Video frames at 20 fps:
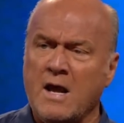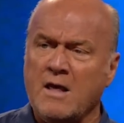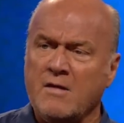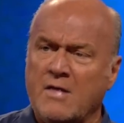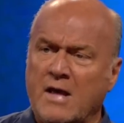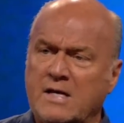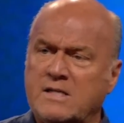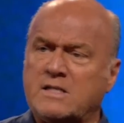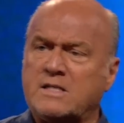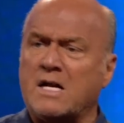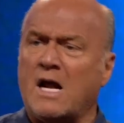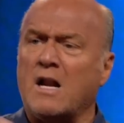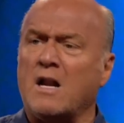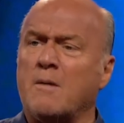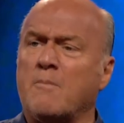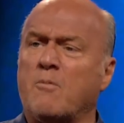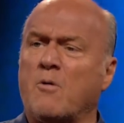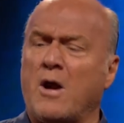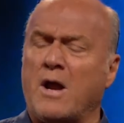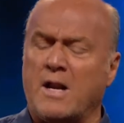they
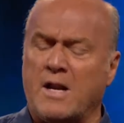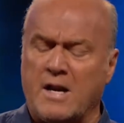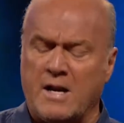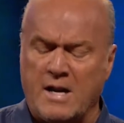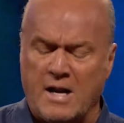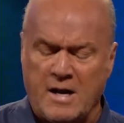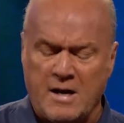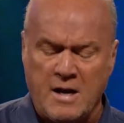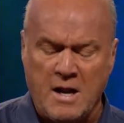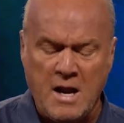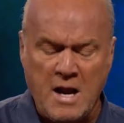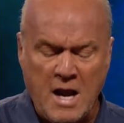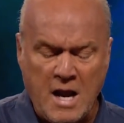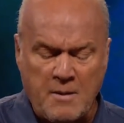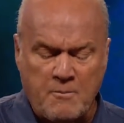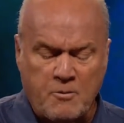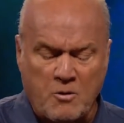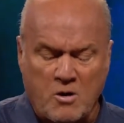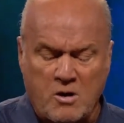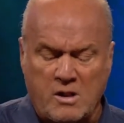celebrated it
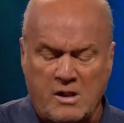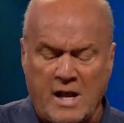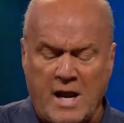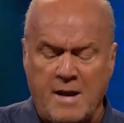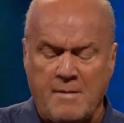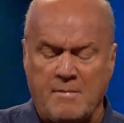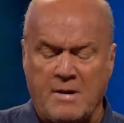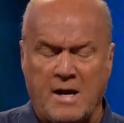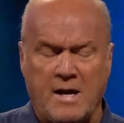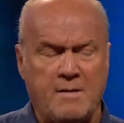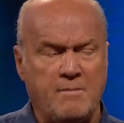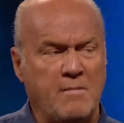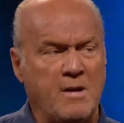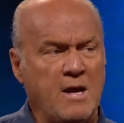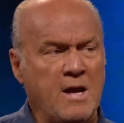and proclaimed it.